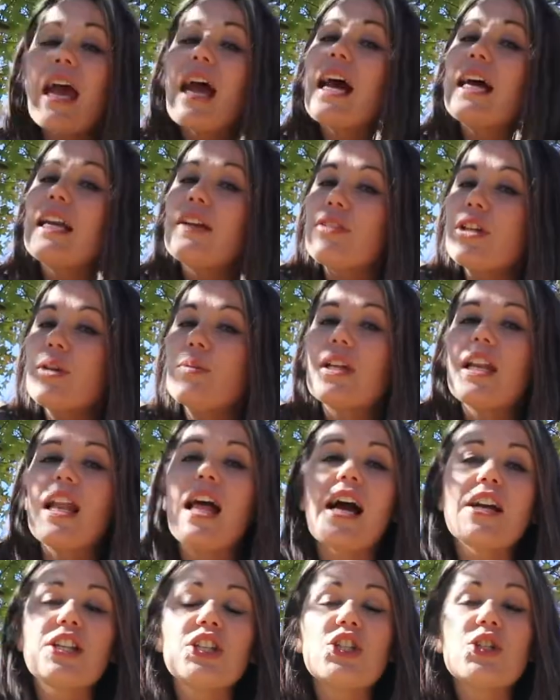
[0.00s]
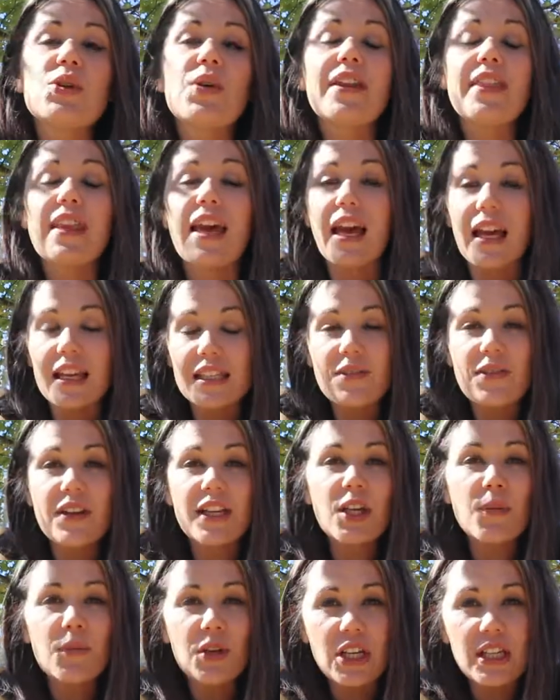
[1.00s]
And if you would like to join the ASFN
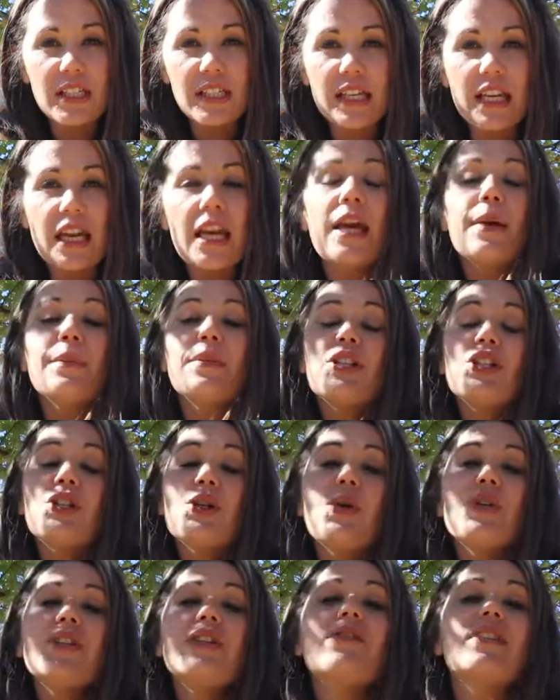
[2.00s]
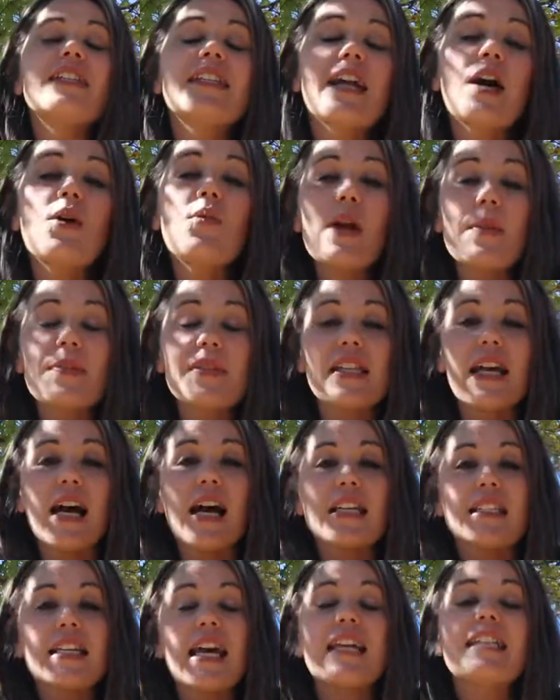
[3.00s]
community, be sure to visit our
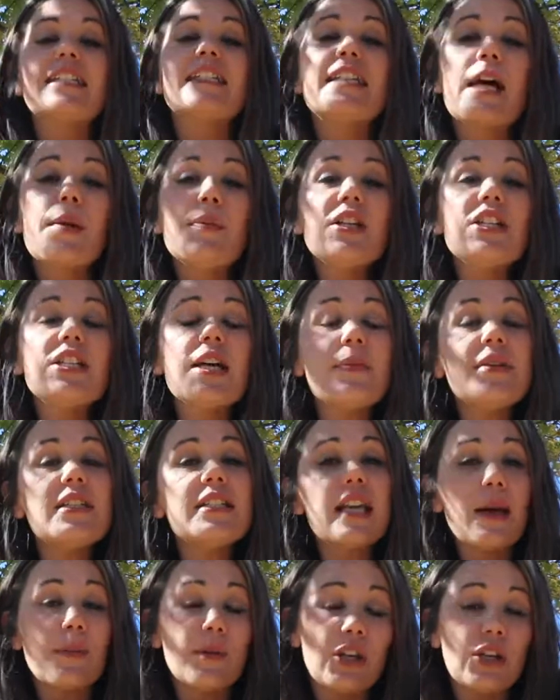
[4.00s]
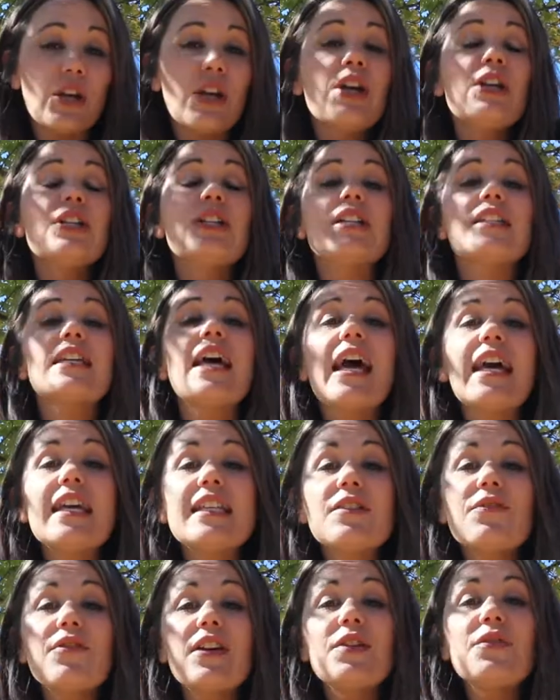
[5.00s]
website at
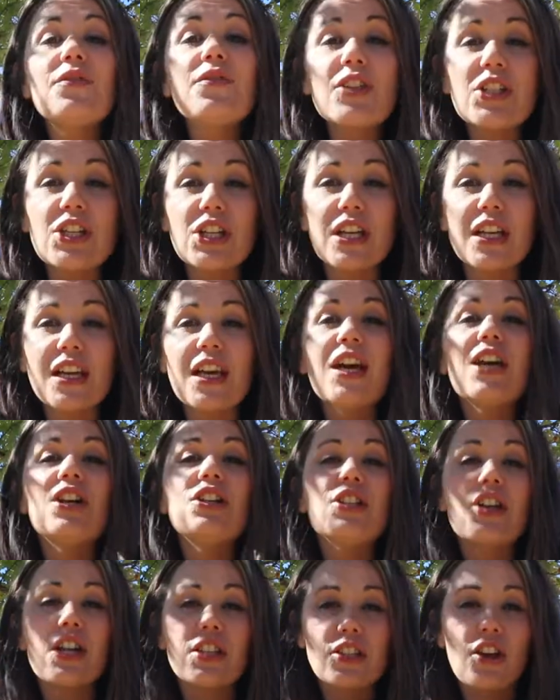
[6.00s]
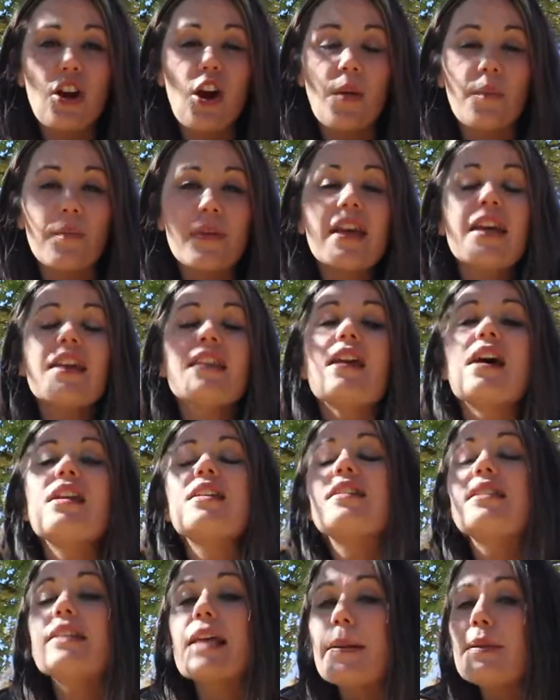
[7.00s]
www.asfnfishing.com. That
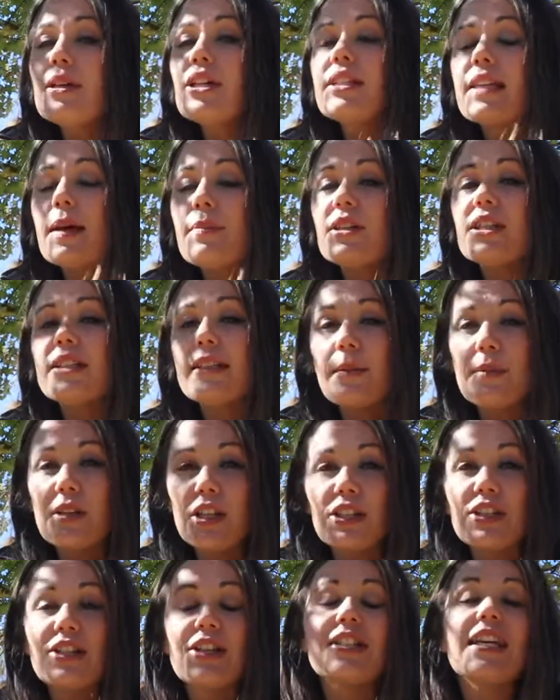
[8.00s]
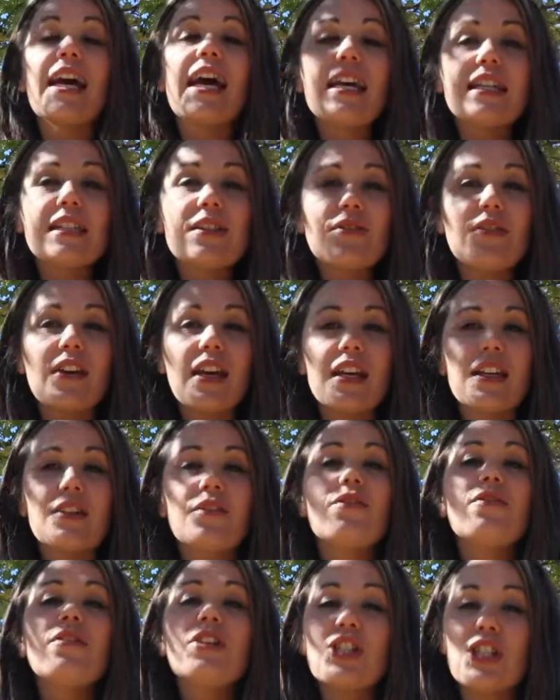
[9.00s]
is
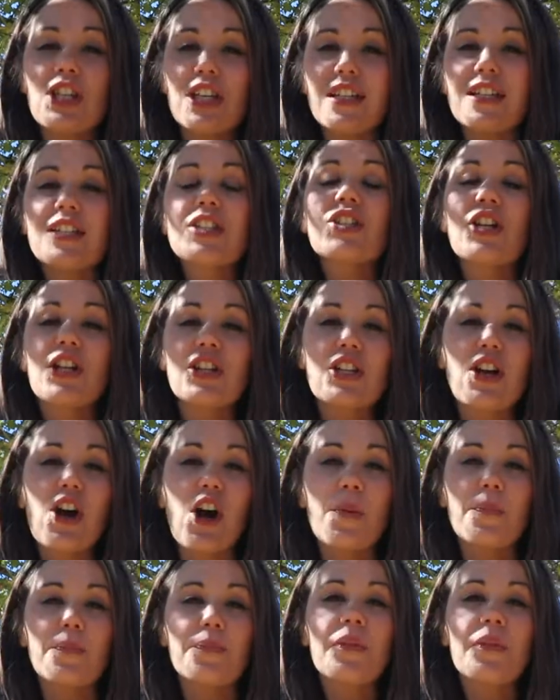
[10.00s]
www.asfnfishing.com.